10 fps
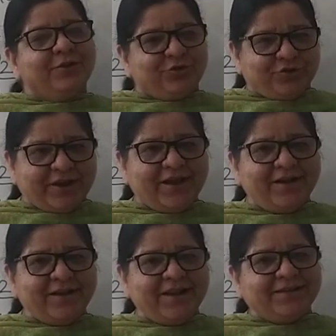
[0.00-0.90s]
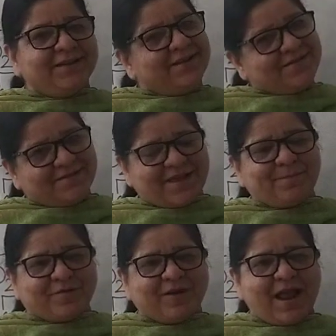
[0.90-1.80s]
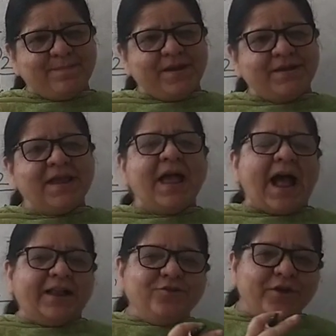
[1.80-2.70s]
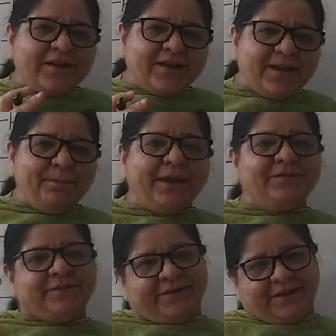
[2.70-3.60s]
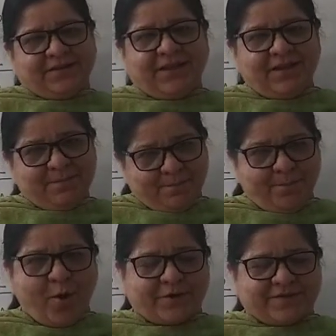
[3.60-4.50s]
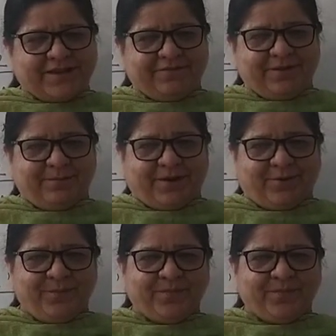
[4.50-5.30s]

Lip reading: share it, subscribe it, and you can comment in the box given below.